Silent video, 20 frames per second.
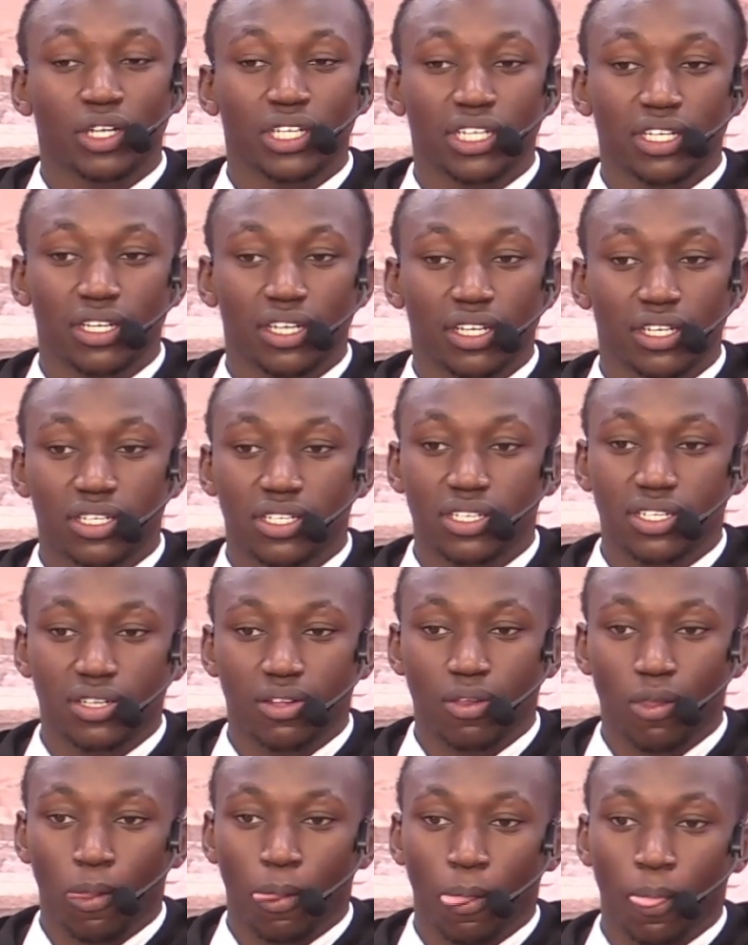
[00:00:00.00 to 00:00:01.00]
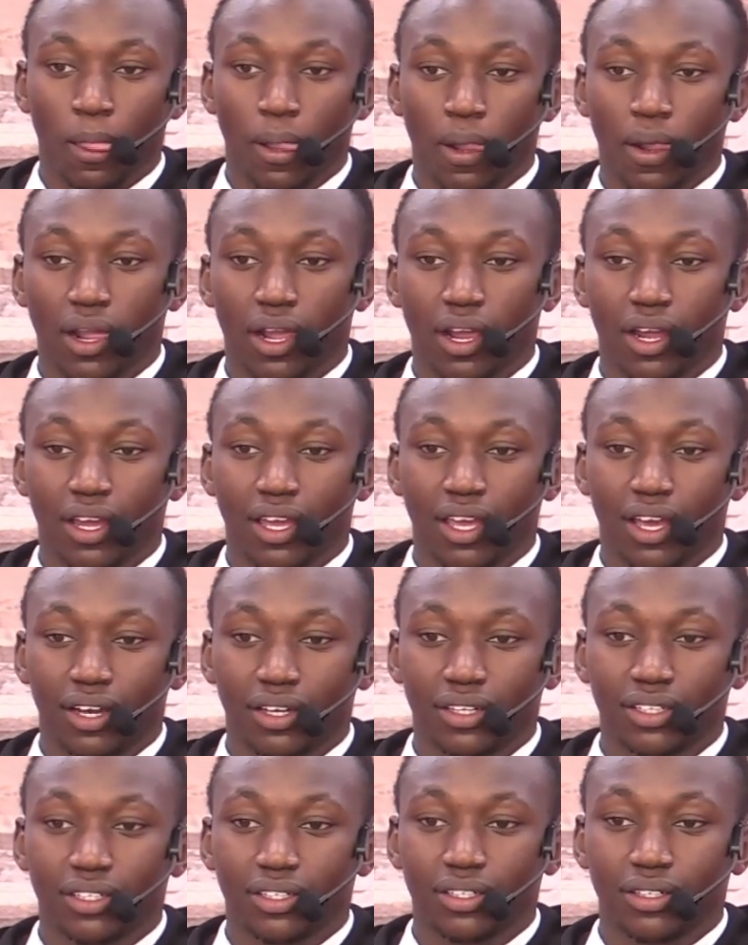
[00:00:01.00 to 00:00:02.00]
in need, yeah,
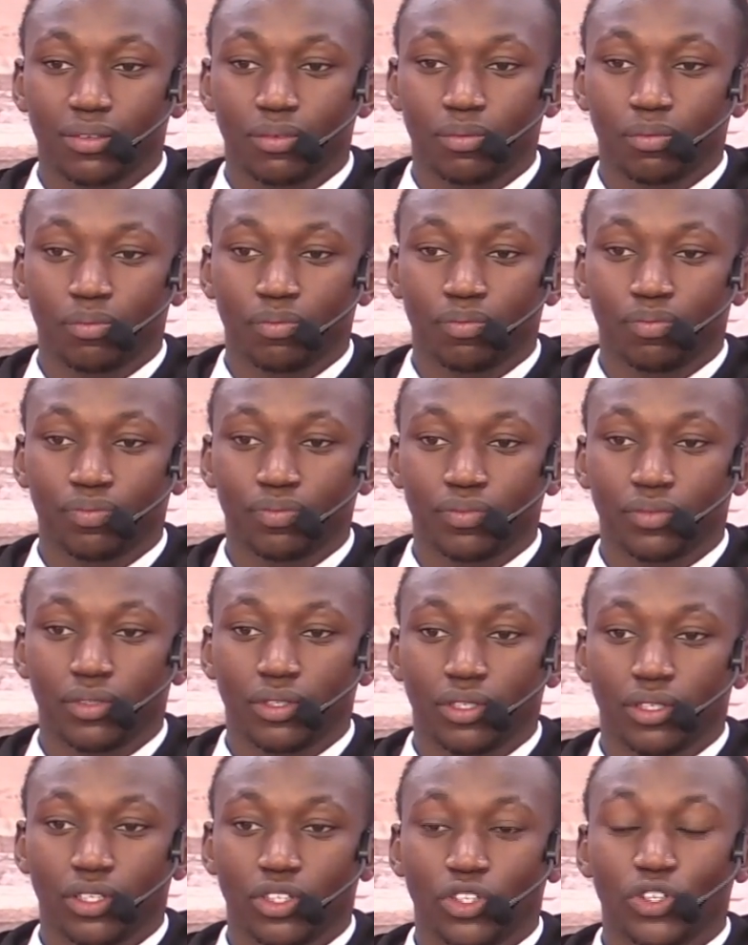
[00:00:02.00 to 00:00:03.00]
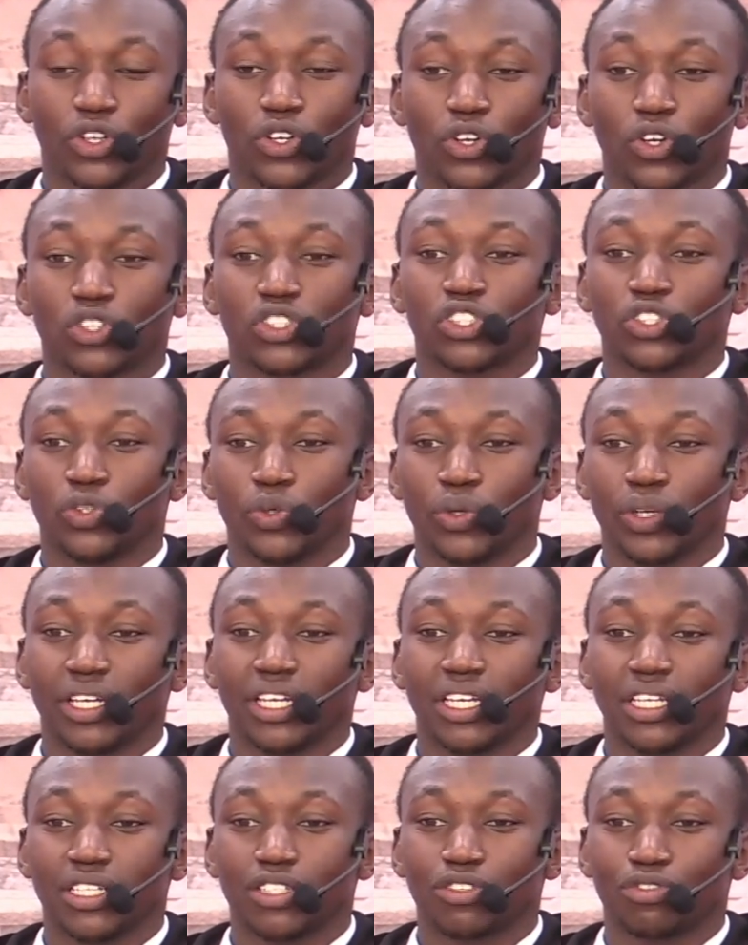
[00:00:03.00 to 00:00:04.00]
you're not doing
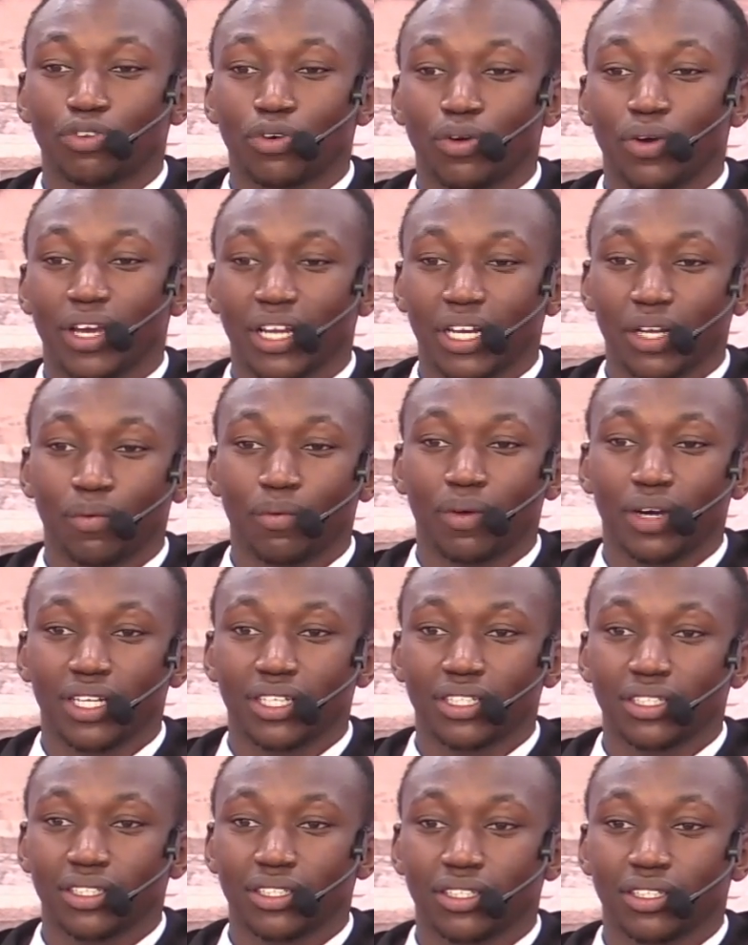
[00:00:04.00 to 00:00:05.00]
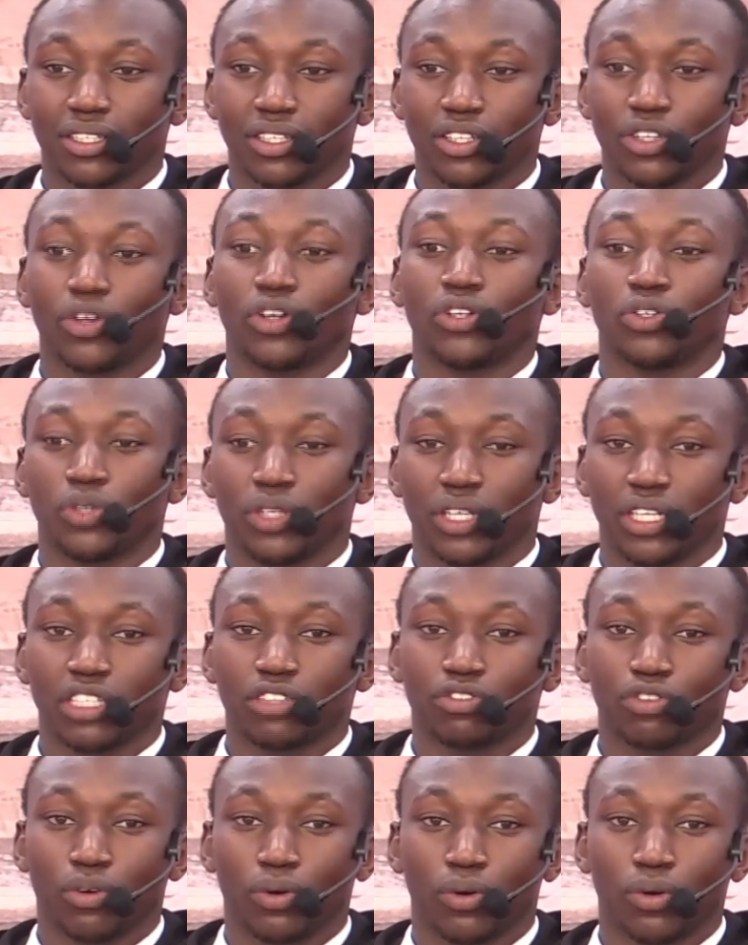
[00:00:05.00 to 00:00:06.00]
it for anyone. You're doing it
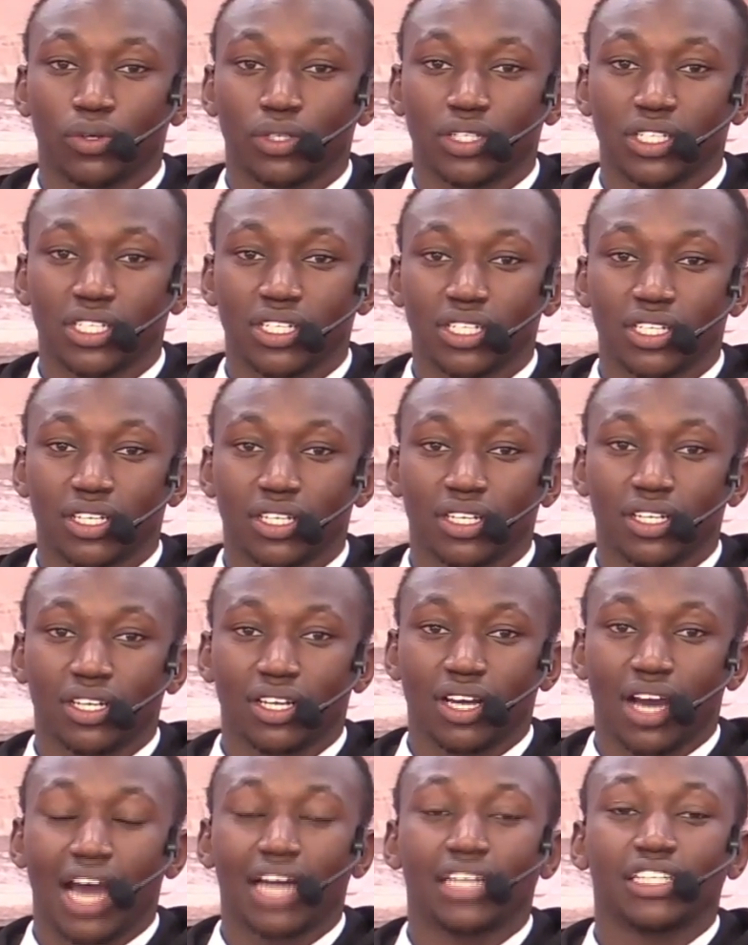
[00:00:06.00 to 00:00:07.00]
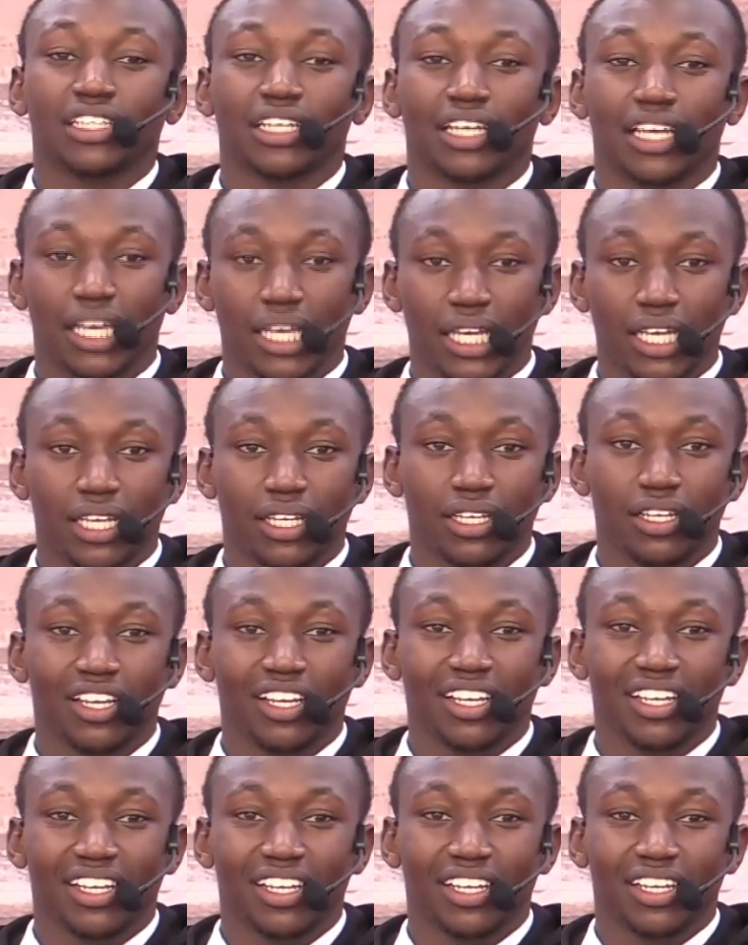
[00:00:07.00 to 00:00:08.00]
for God. And he
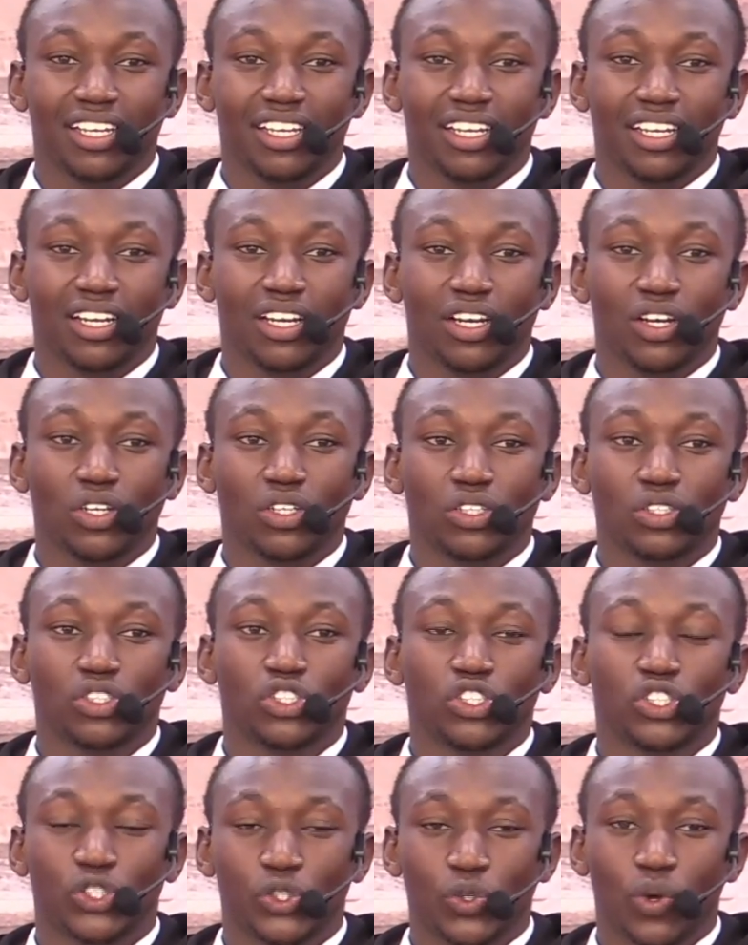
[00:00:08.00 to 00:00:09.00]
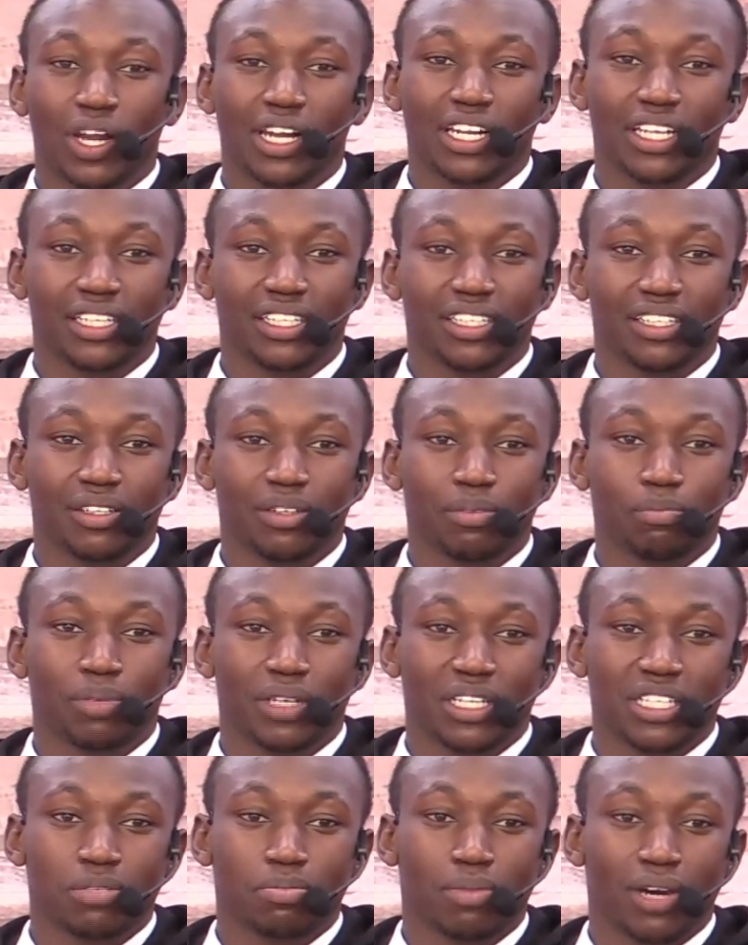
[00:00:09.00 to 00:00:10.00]
surely
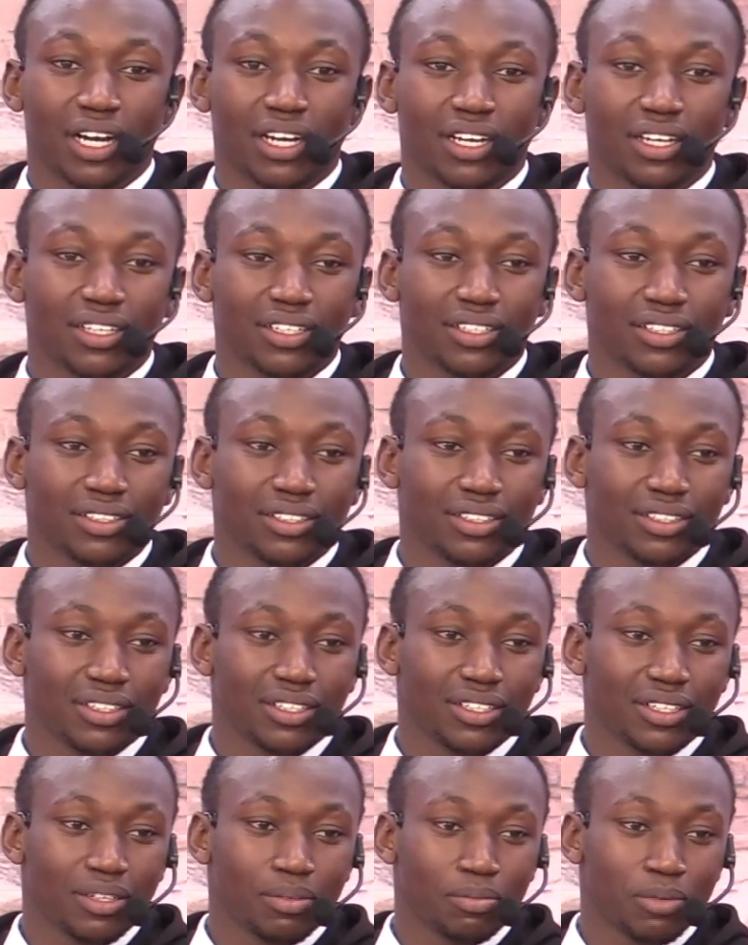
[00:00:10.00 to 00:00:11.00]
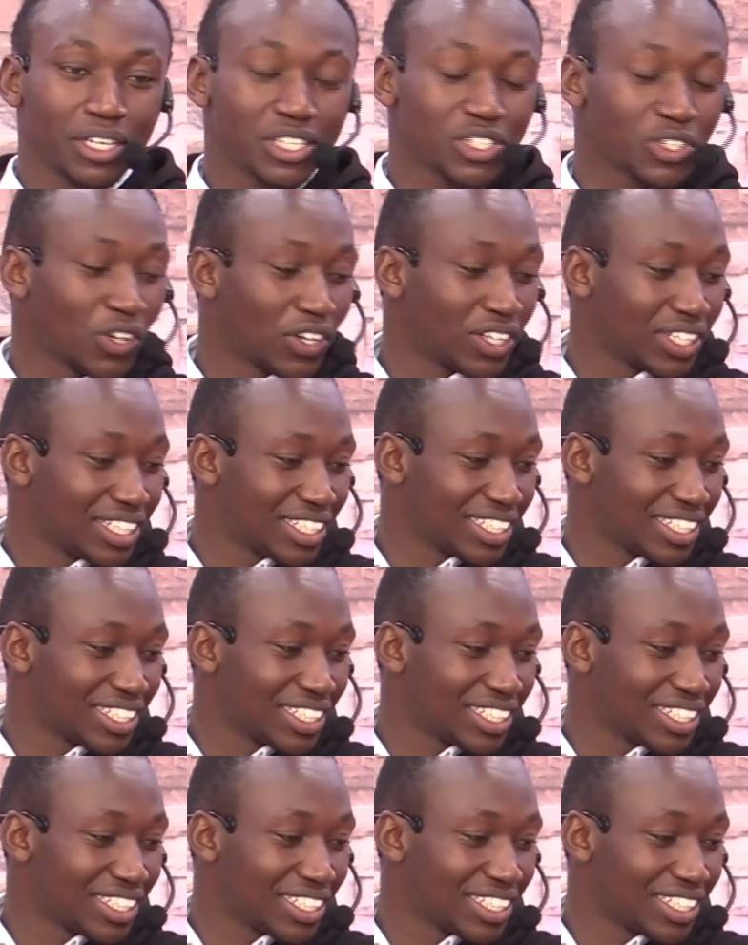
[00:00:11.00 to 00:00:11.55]
pays back. Praise God.